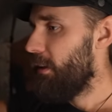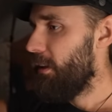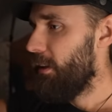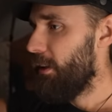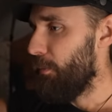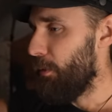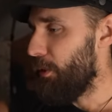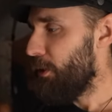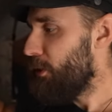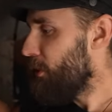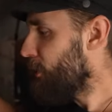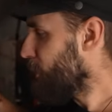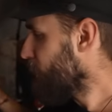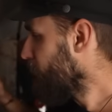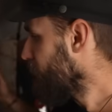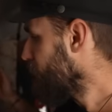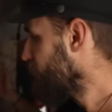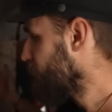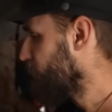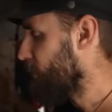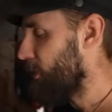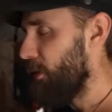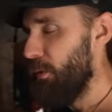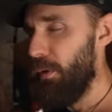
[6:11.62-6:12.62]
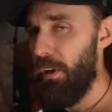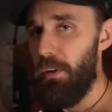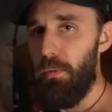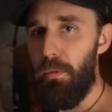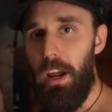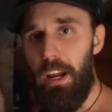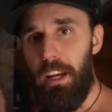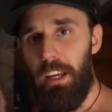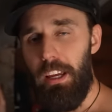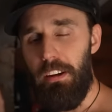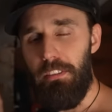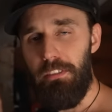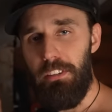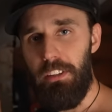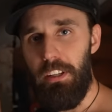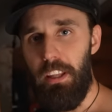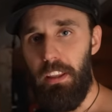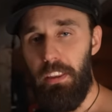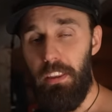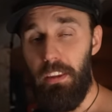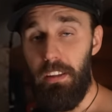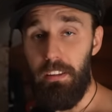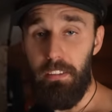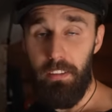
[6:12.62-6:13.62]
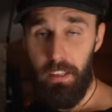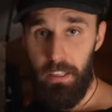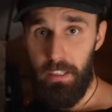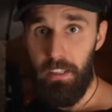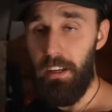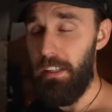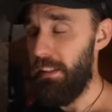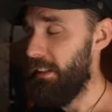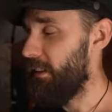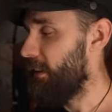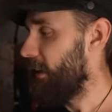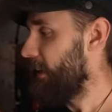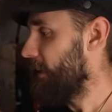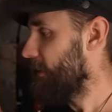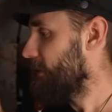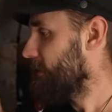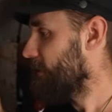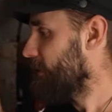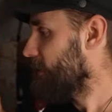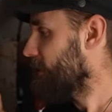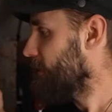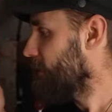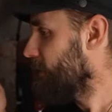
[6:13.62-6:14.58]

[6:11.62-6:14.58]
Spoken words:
When you look at your clothing rack after then, say 90 days,